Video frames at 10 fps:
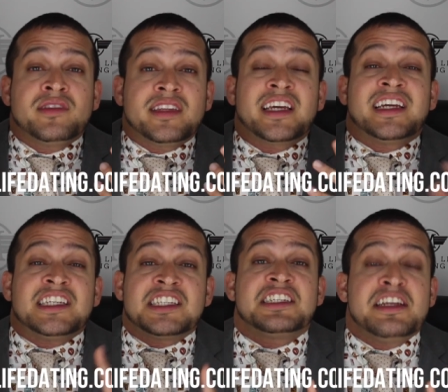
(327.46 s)
they're going to
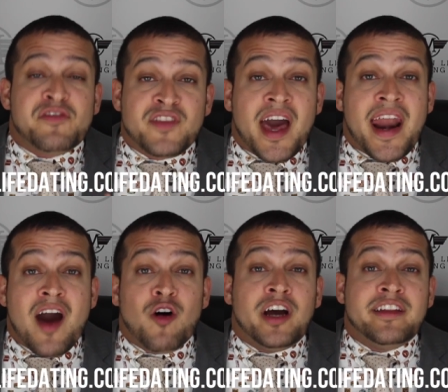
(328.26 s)
sniff that
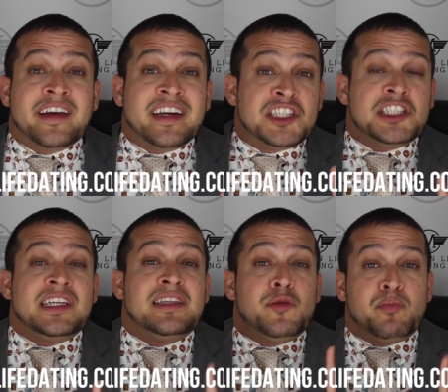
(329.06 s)
out and they're going to
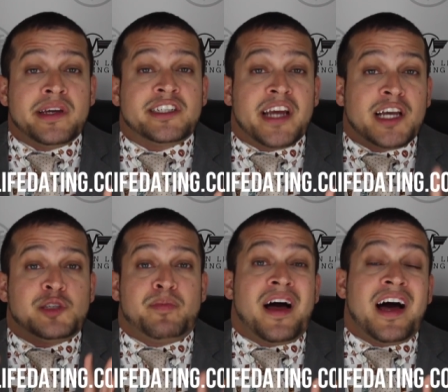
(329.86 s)
see the bitch
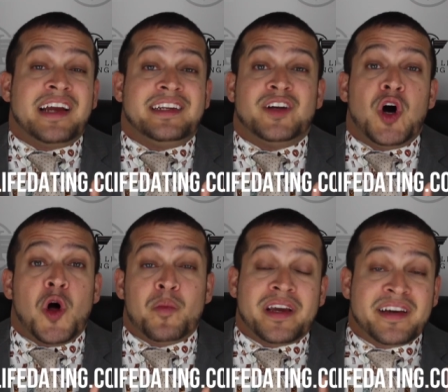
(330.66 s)
ass behind it
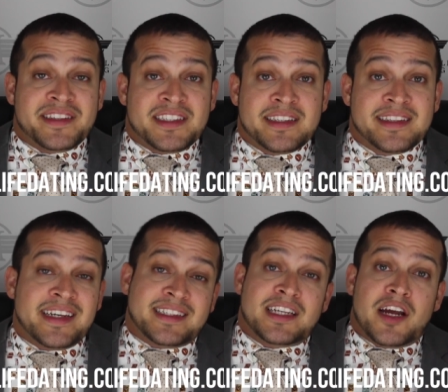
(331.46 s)
all, because
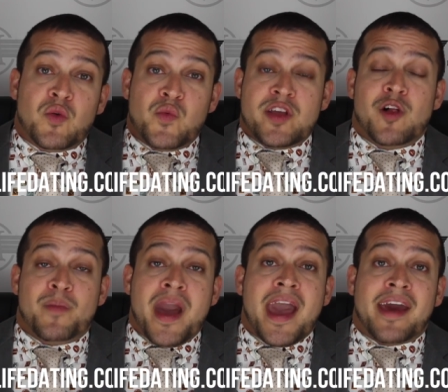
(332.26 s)
that's not a real
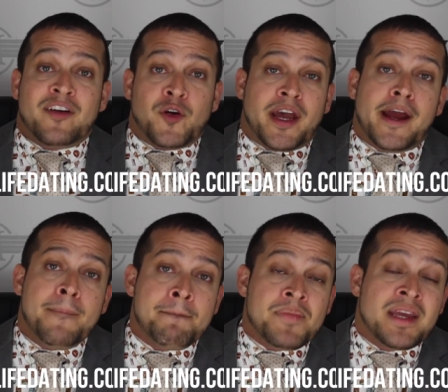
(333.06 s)
man, okay?
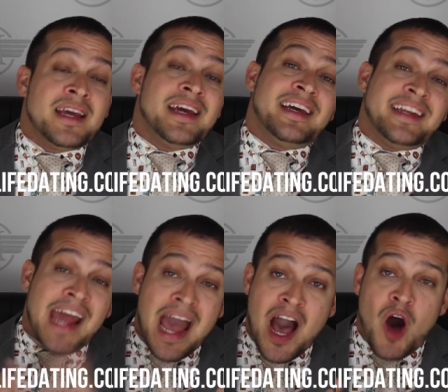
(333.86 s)

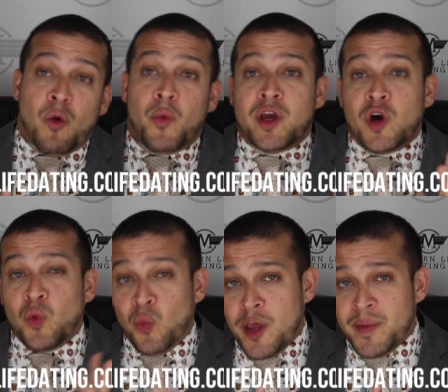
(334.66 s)
Now, when we go
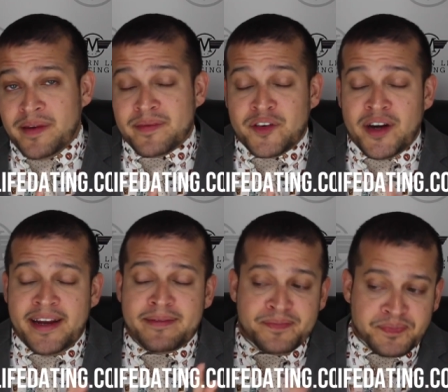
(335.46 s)
to women,
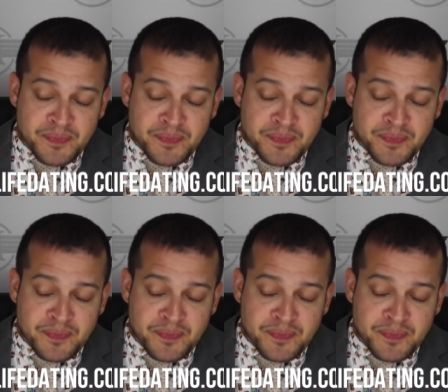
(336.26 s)
right?